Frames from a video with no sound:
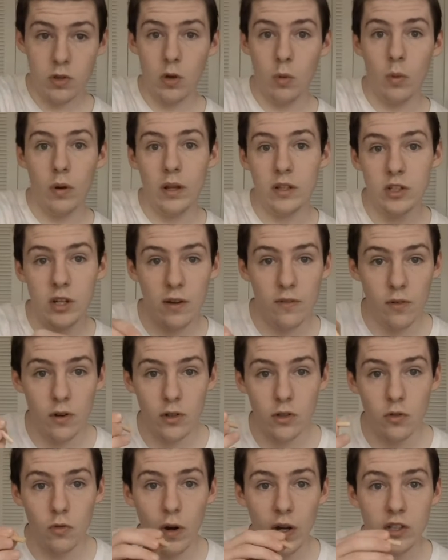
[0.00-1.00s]
to
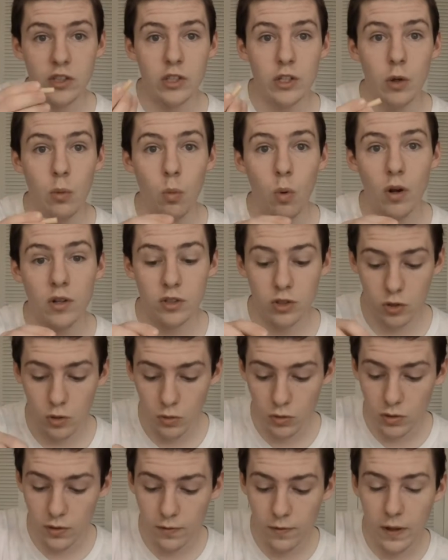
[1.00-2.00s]
whichever direction it wants
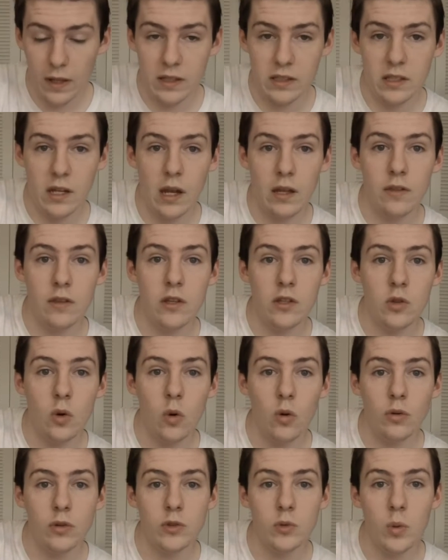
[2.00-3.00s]
to fit inside this
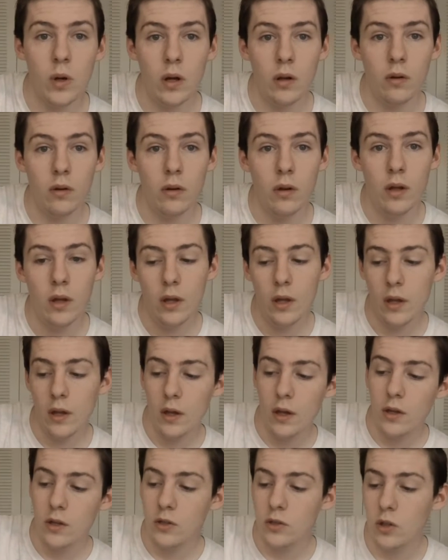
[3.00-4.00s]
hole as well.
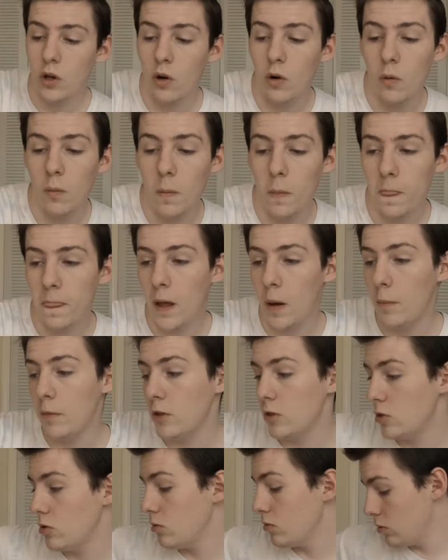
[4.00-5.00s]
So I'm
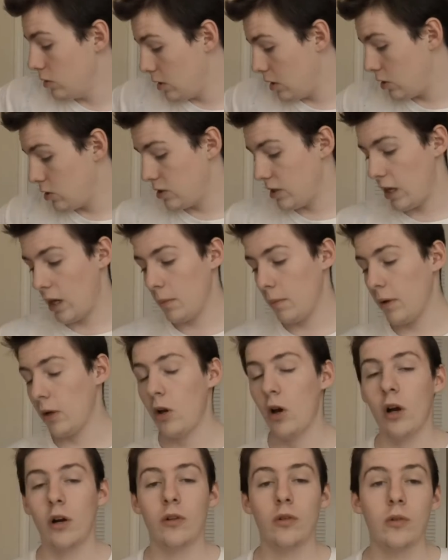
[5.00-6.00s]
gonna set up
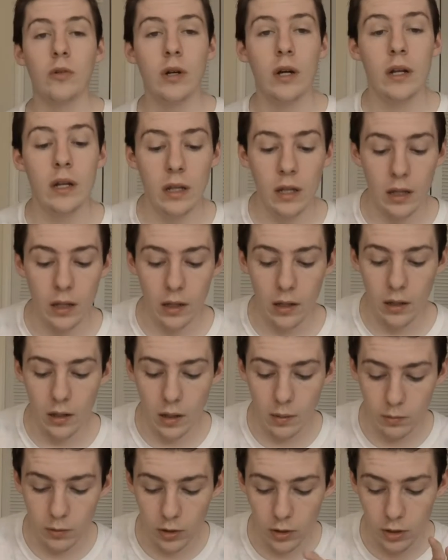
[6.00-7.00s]
my hot glue gun
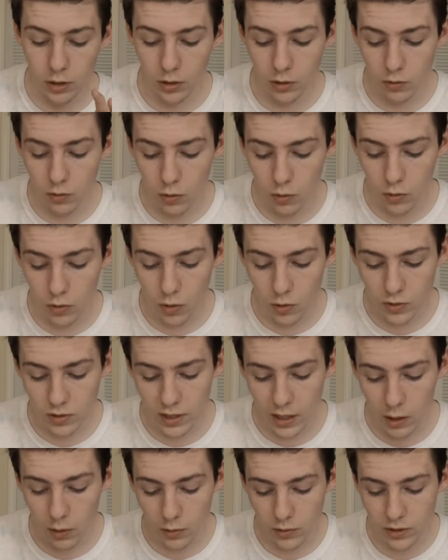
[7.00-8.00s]
and I'm gonna glue those
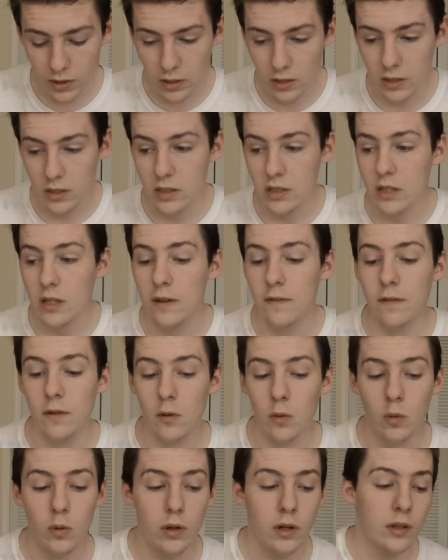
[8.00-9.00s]
dowels in to see if
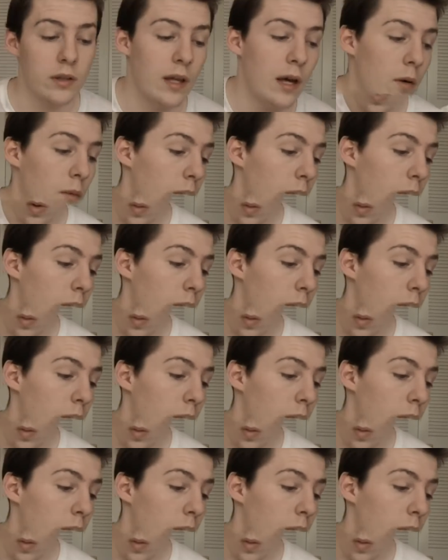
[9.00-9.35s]
it'll work